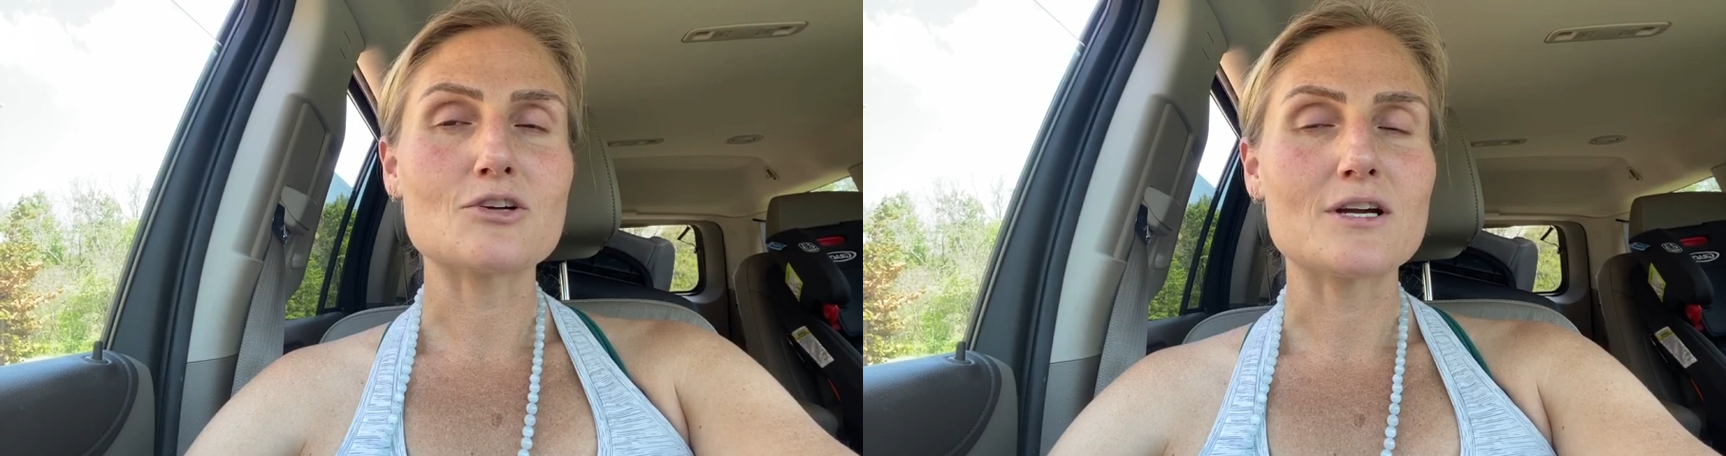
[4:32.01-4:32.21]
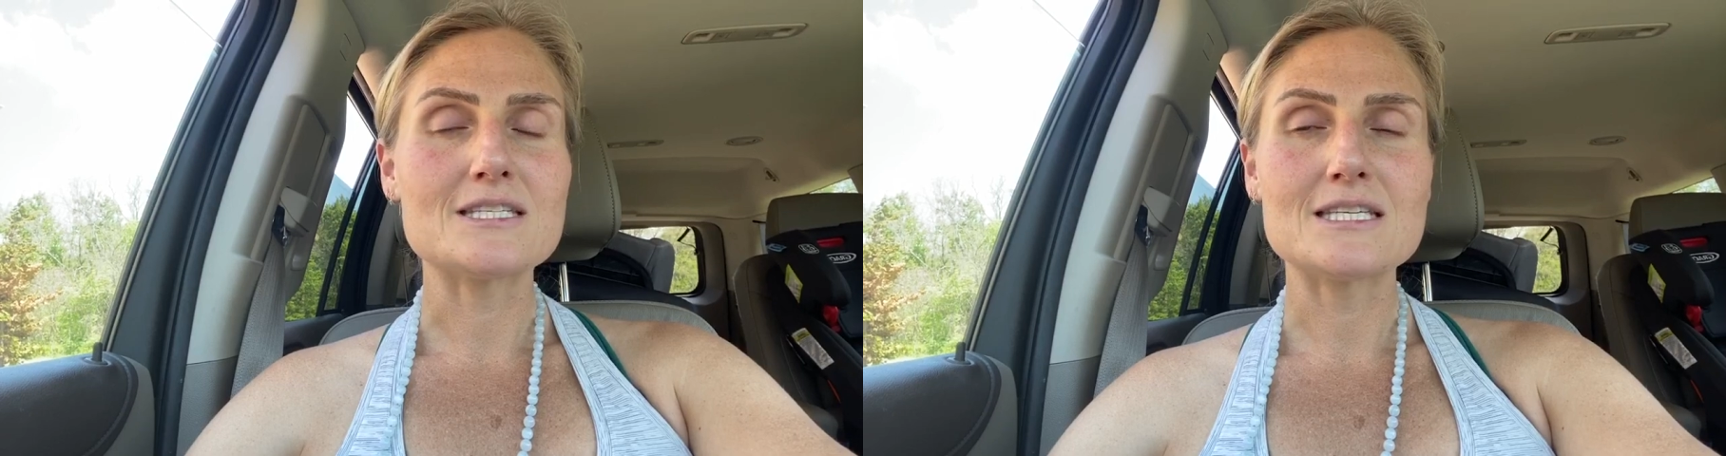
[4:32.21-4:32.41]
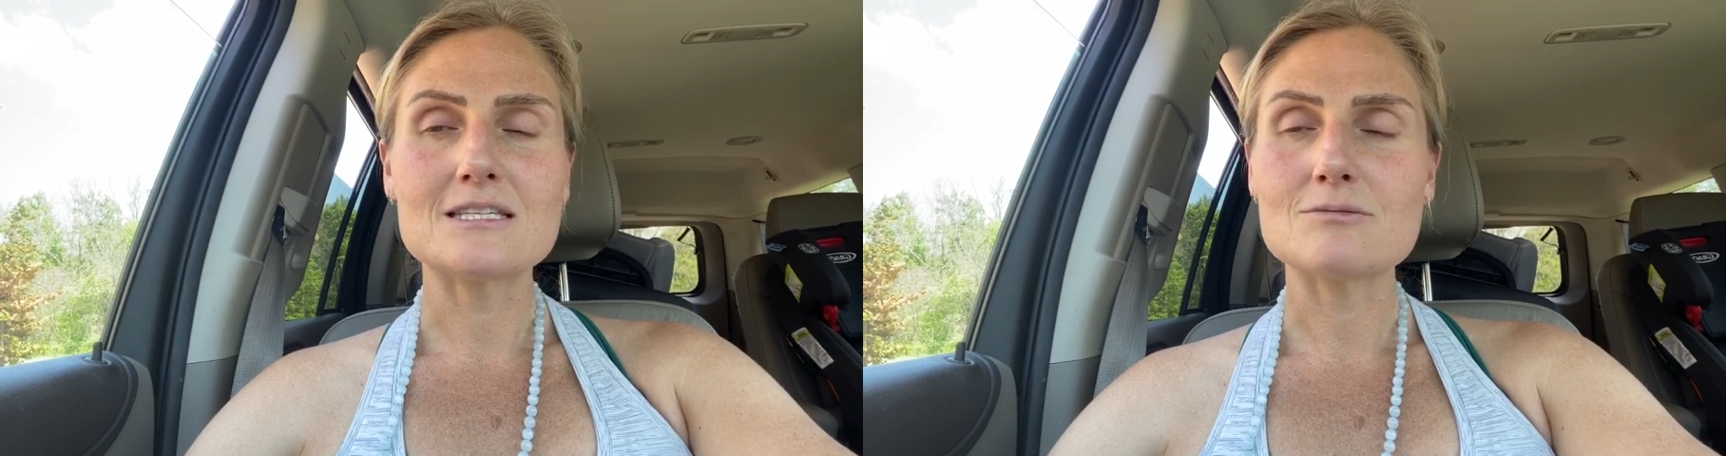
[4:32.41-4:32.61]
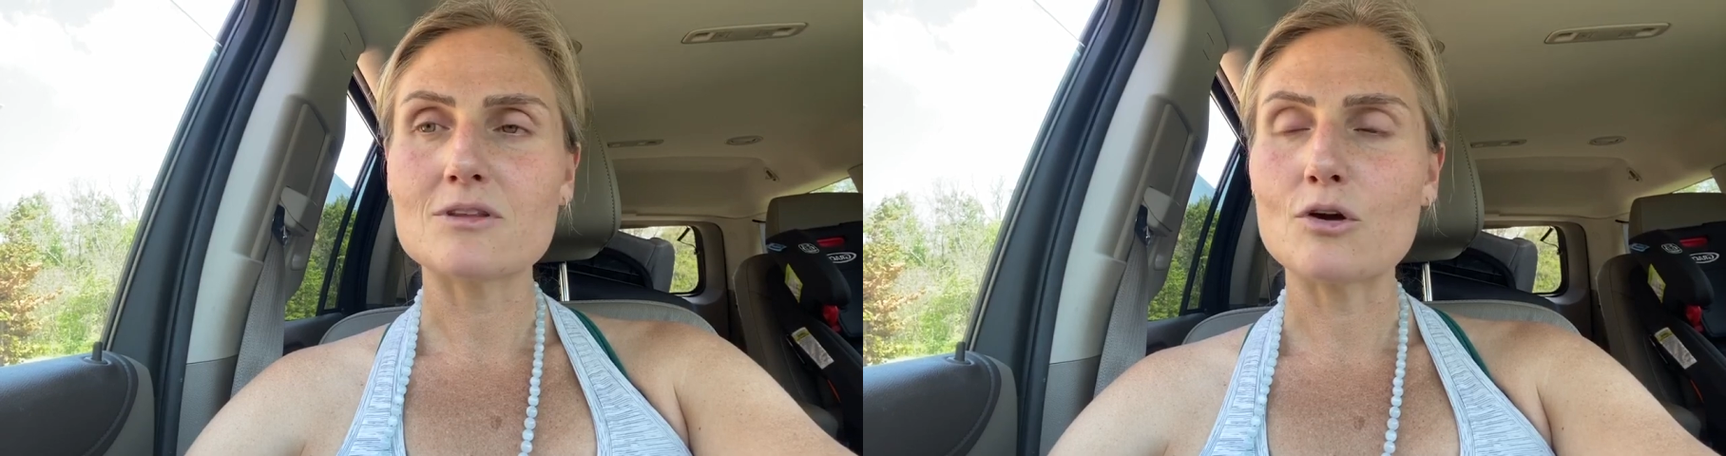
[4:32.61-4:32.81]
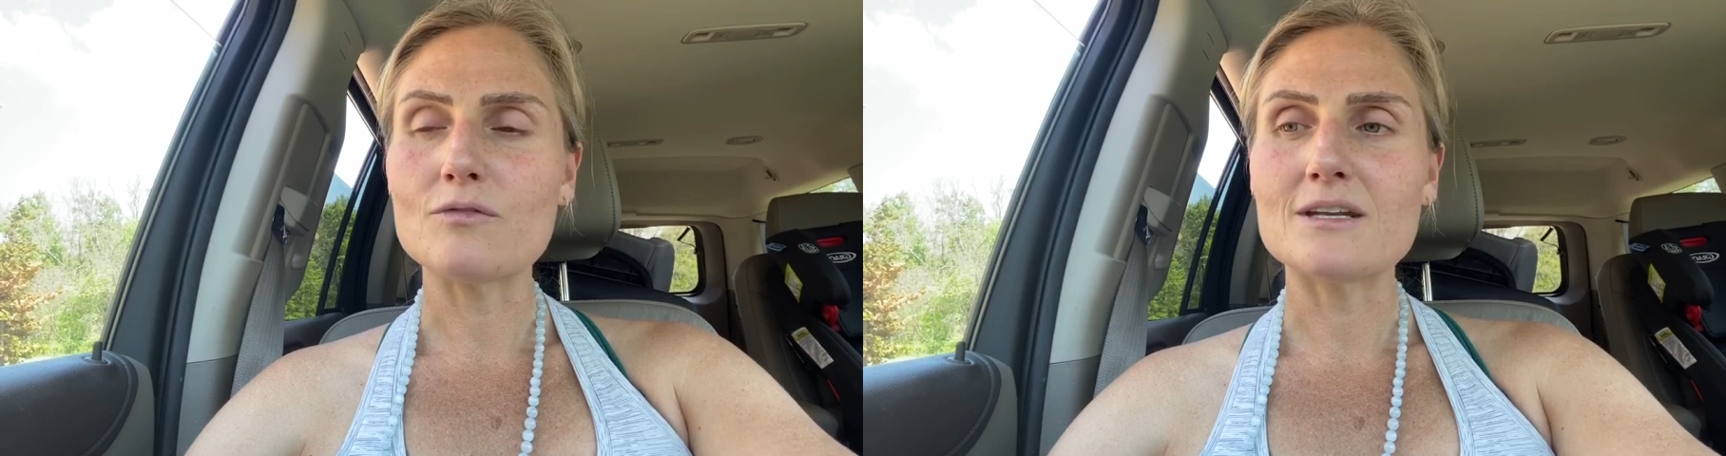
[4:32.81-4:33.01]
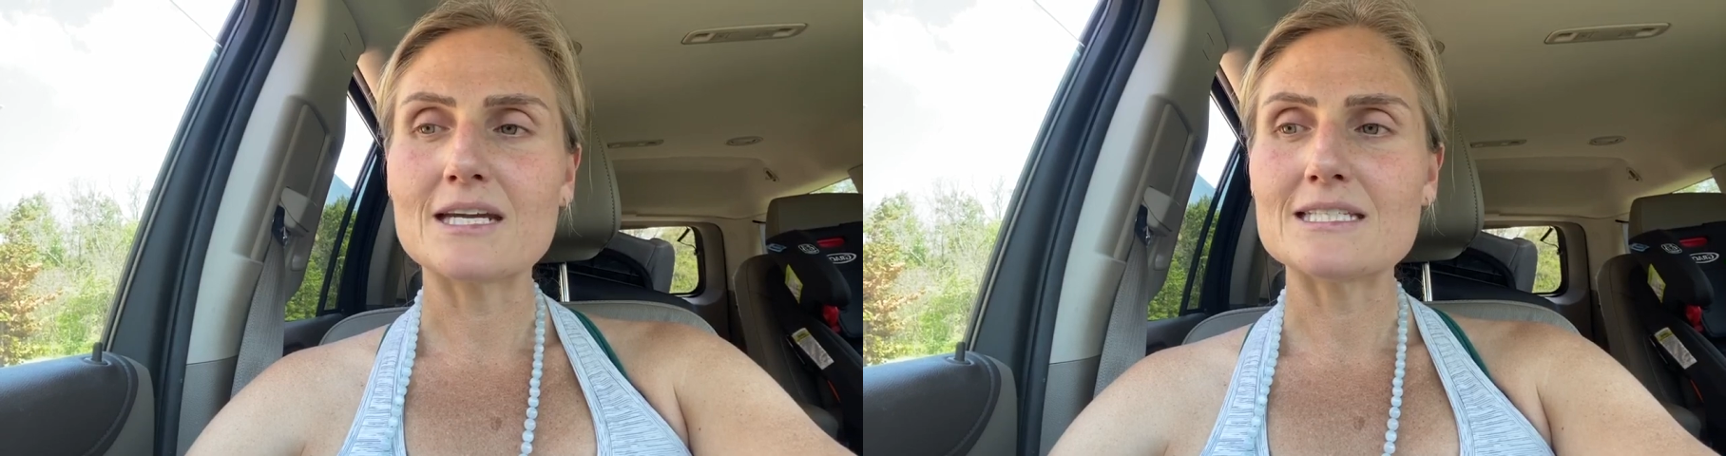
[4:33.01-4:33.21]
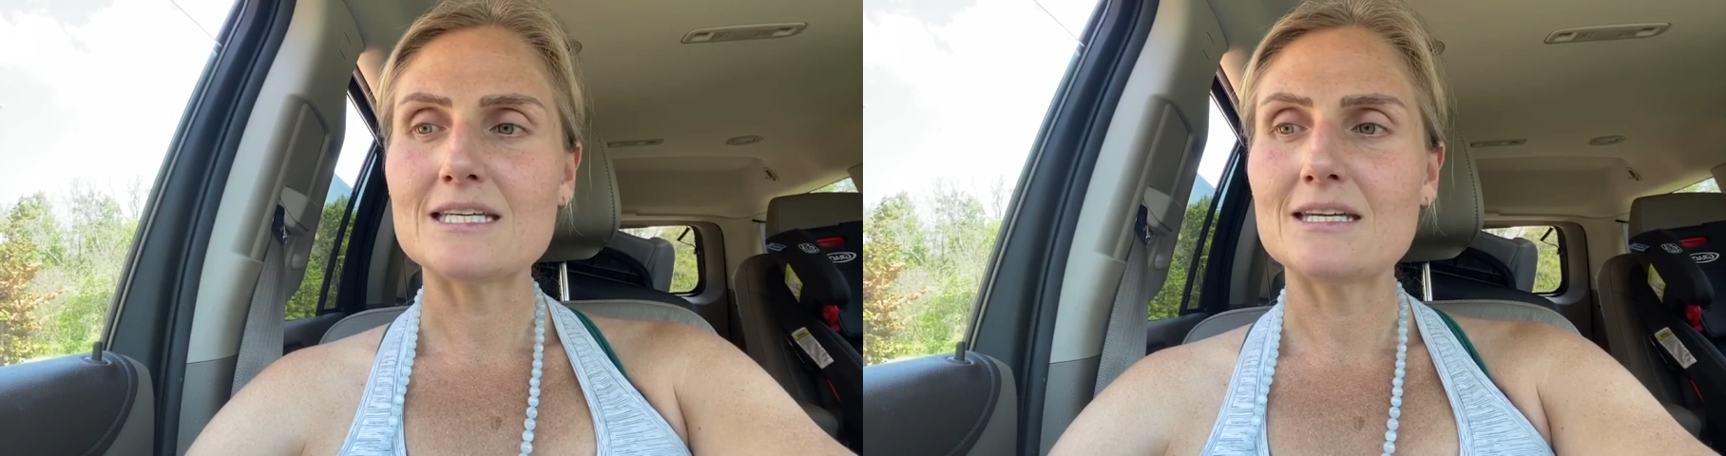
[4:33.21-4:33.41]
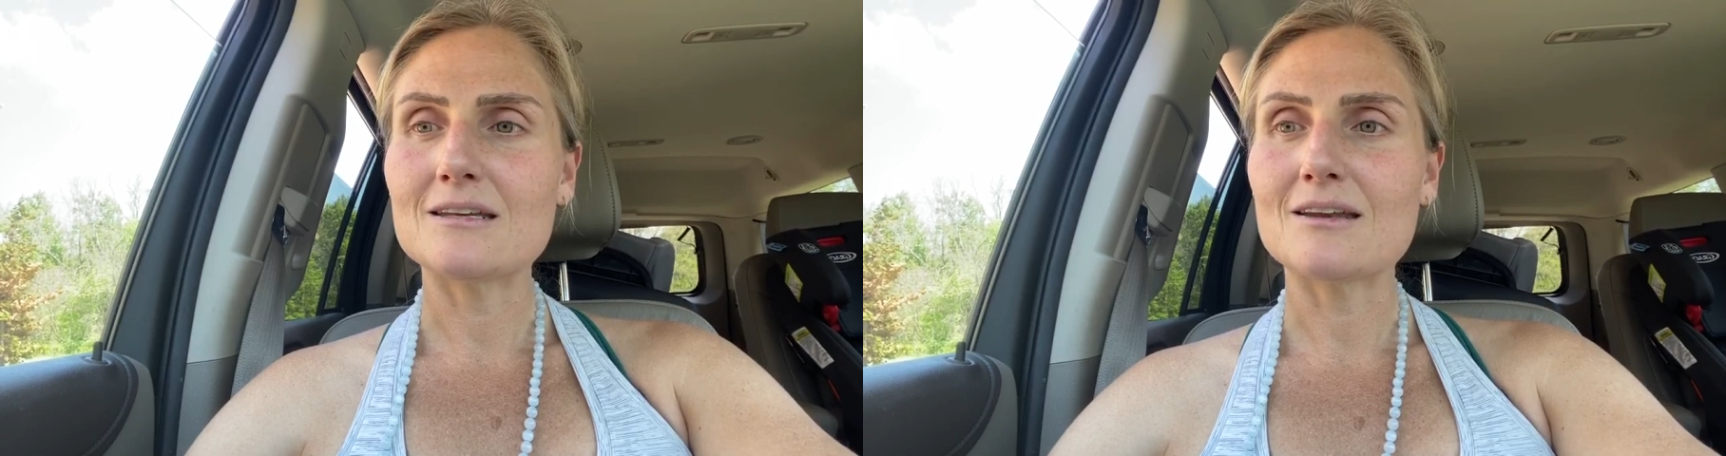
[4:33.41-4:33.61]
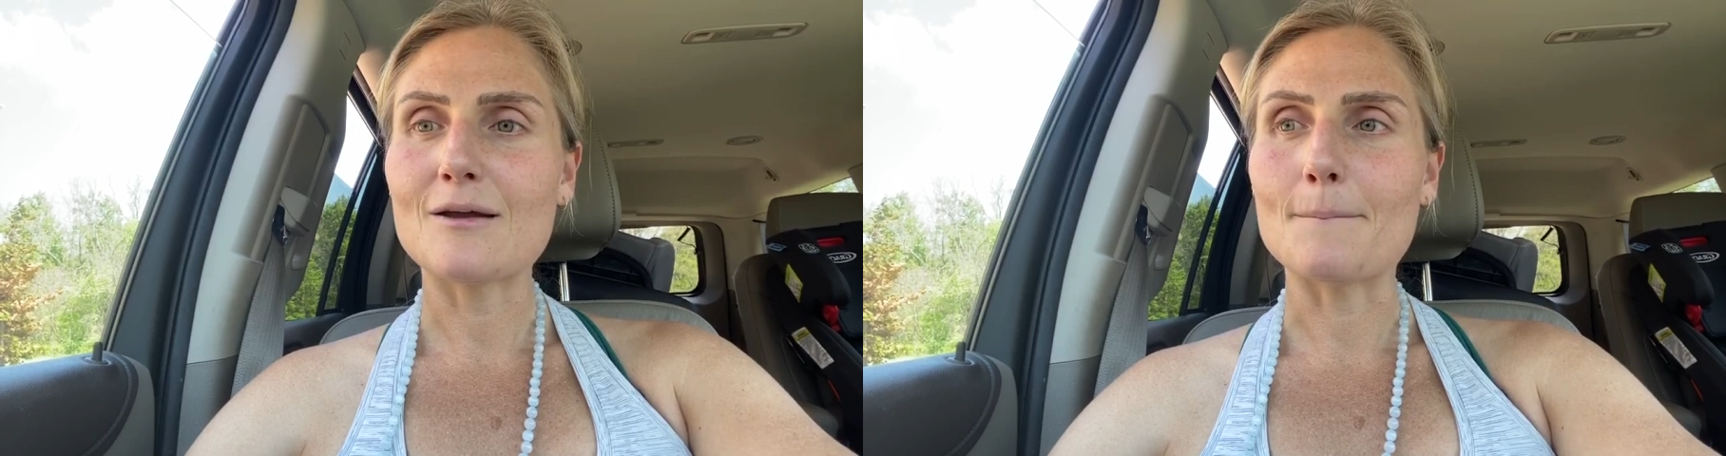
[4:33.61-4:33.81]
craziness with COVID-19,